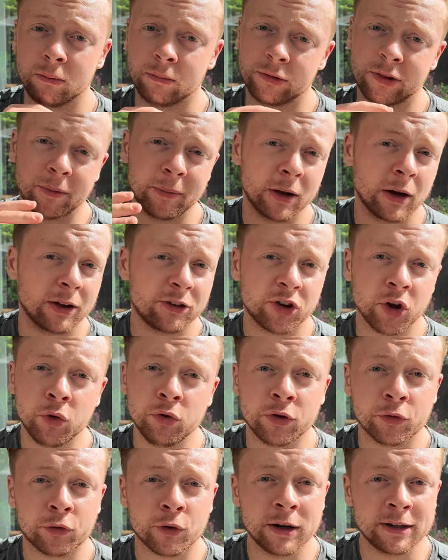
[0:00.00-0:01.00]
Something like 2
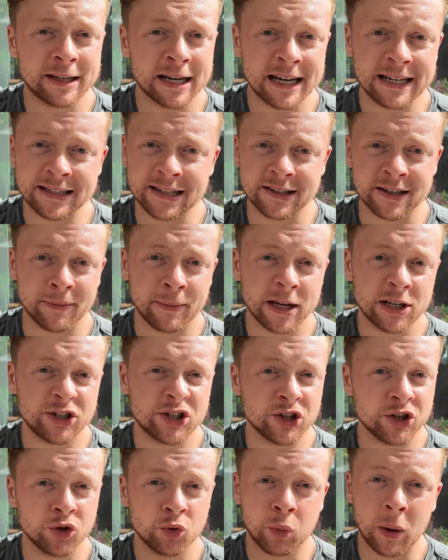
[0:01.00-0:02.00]
to 3 dates, as I
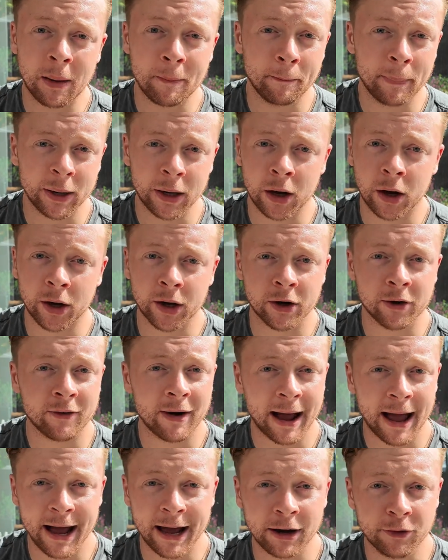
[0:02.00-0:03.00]
mentioned, 1 banana,
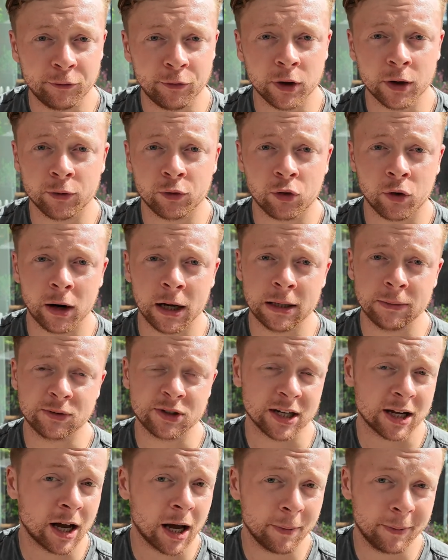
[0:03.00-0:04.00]
a handful of
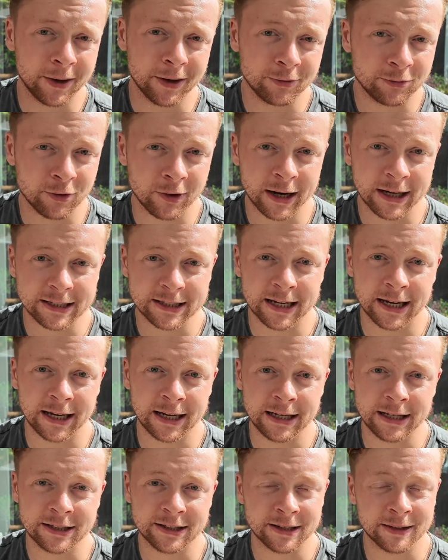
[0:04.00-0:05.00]
grapes, a couple of rice
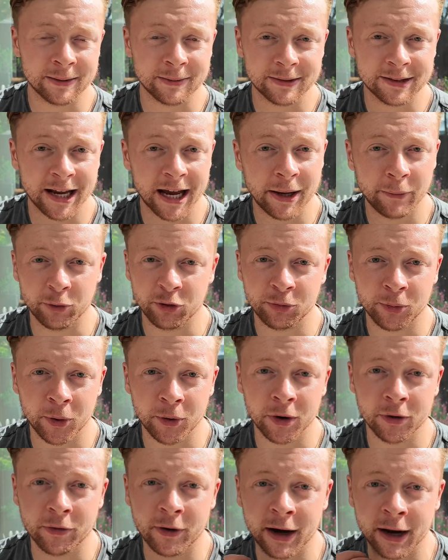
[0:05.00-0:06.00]
cakes, a
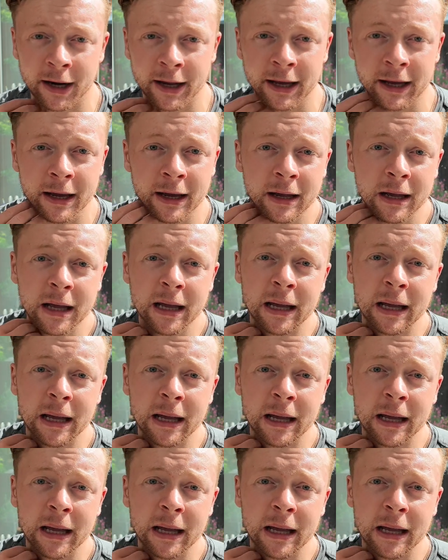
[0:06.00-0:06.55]
tablespoon of honey.